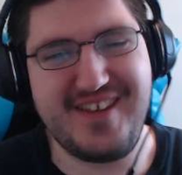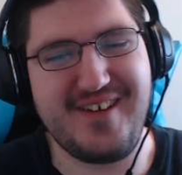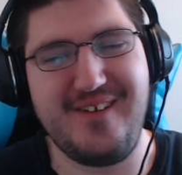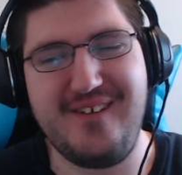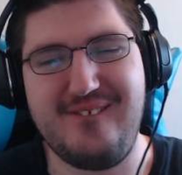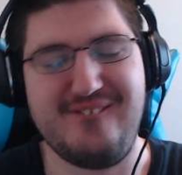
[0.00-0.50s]

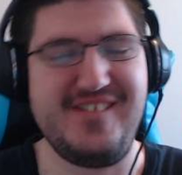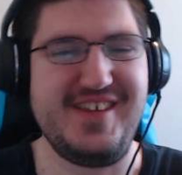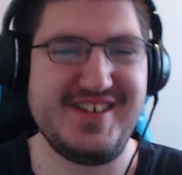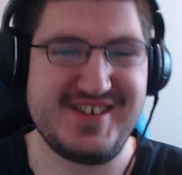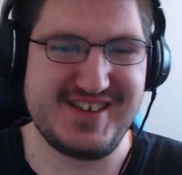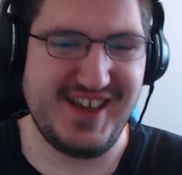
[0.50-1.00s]
Holy
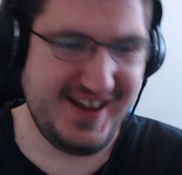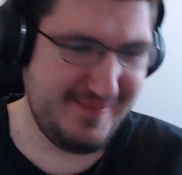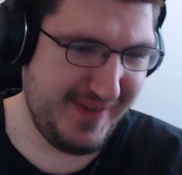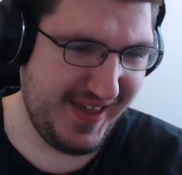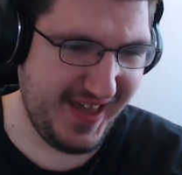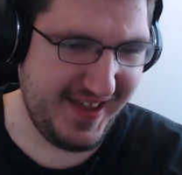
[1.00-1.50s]
shit,
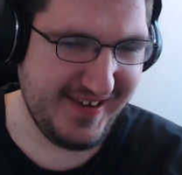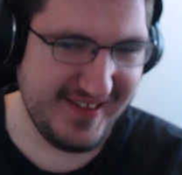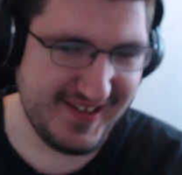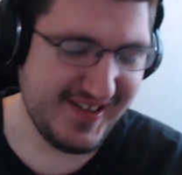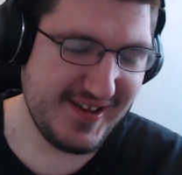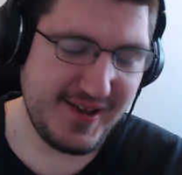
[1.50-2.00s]
man.
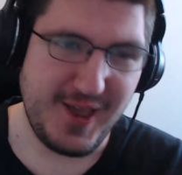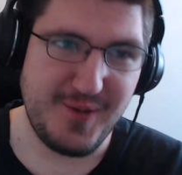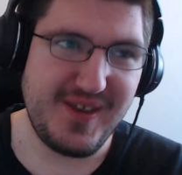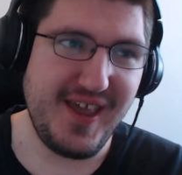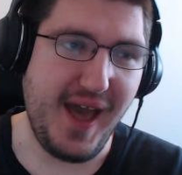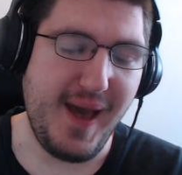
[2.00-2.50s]
Here we
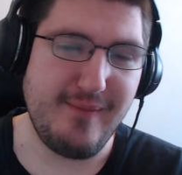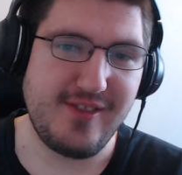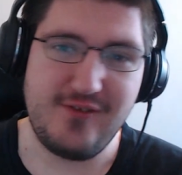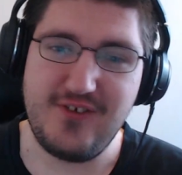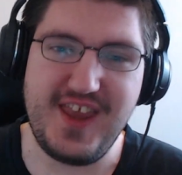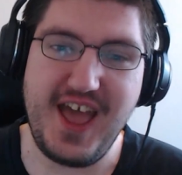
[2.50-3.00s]
have the
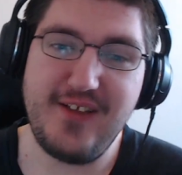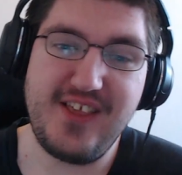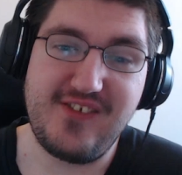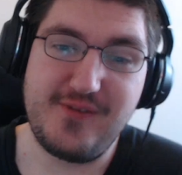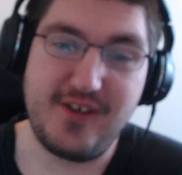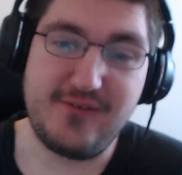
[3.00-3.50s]
finale to
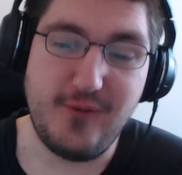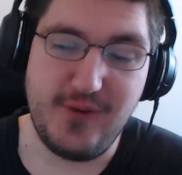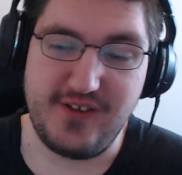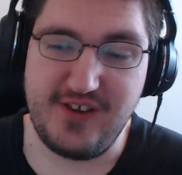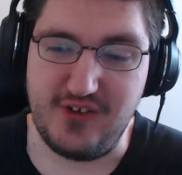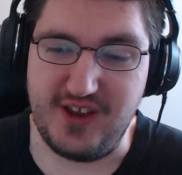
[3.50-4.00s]
look forward
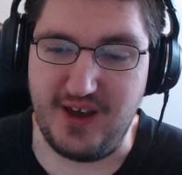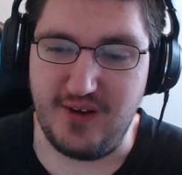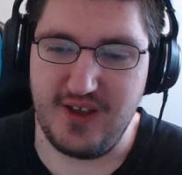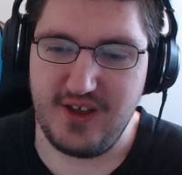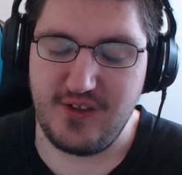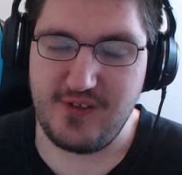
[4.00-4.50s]
to now.
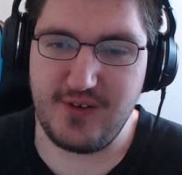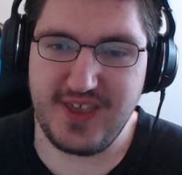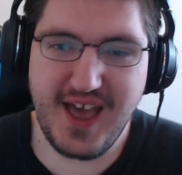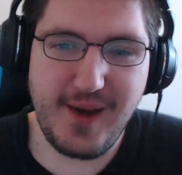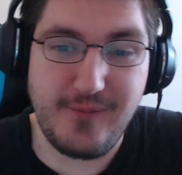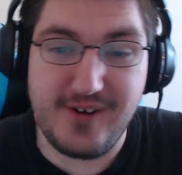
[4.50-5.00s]
So yeah,
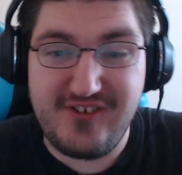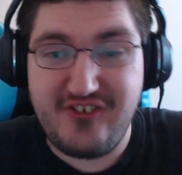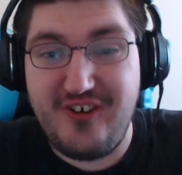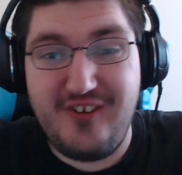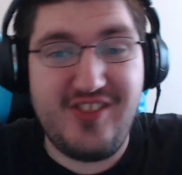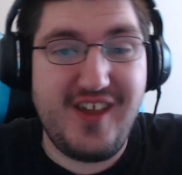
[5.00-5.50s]
what did you
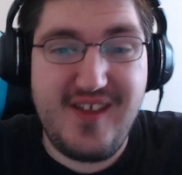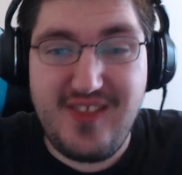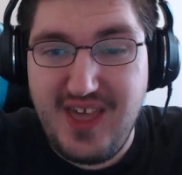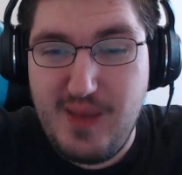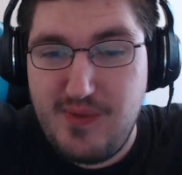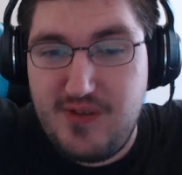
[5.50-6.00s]
all think of the
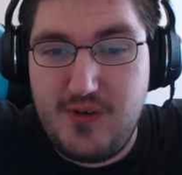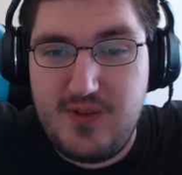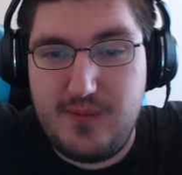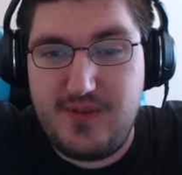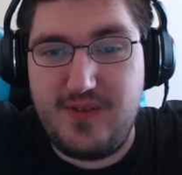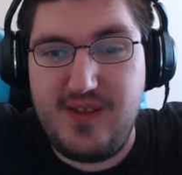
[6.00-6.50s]
episode? to
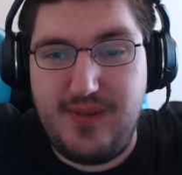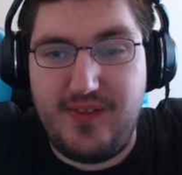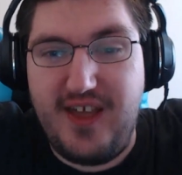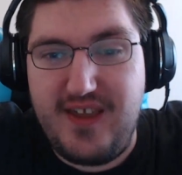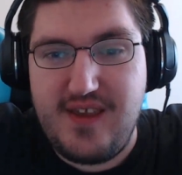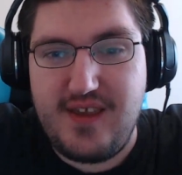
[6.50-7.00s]
leave a
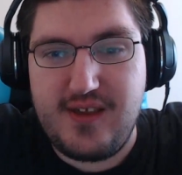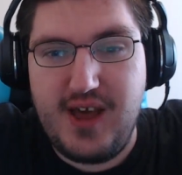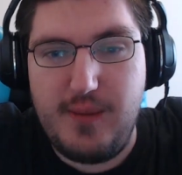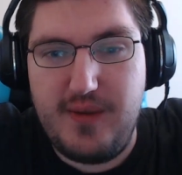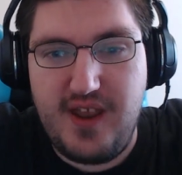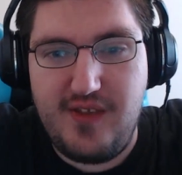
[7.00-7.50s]
like,
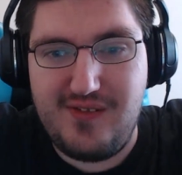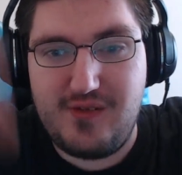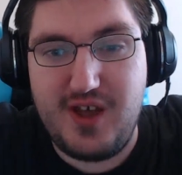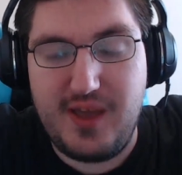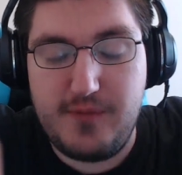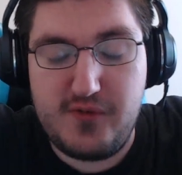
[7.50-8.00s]
comment, and
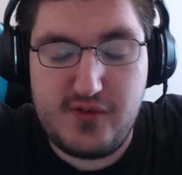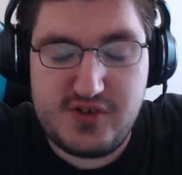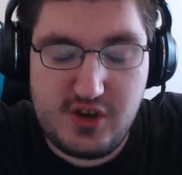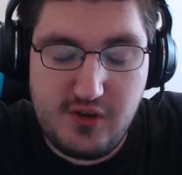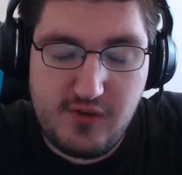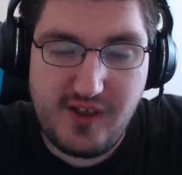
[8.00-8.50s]
subscribe, But we should
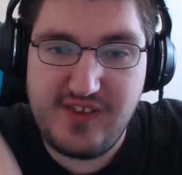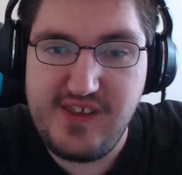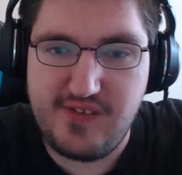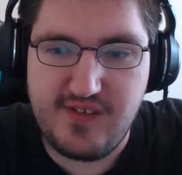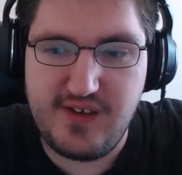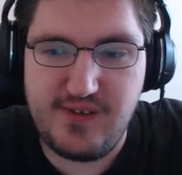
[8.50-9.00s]
do like these.
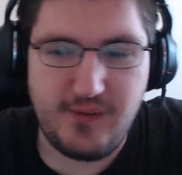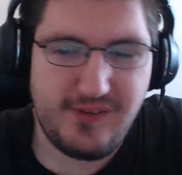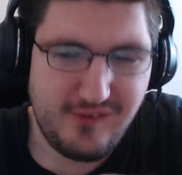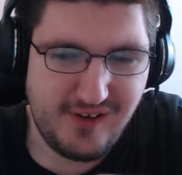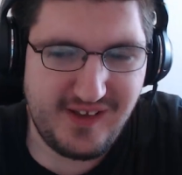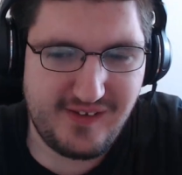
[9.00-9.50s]
I'll see you
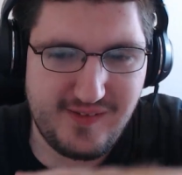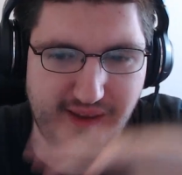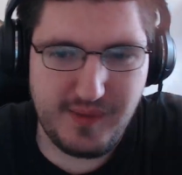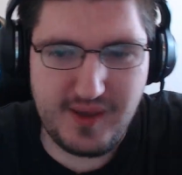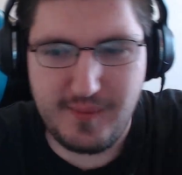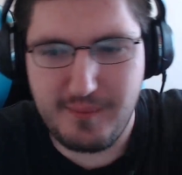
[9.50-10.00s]
all next time.
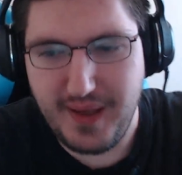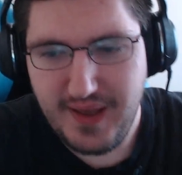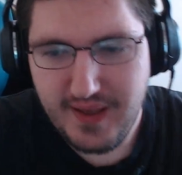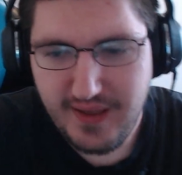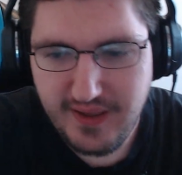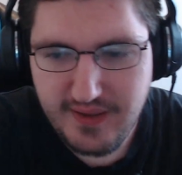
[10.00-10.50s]

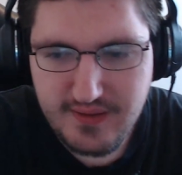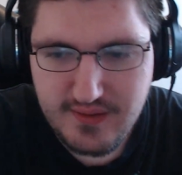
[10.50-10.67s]
Bye!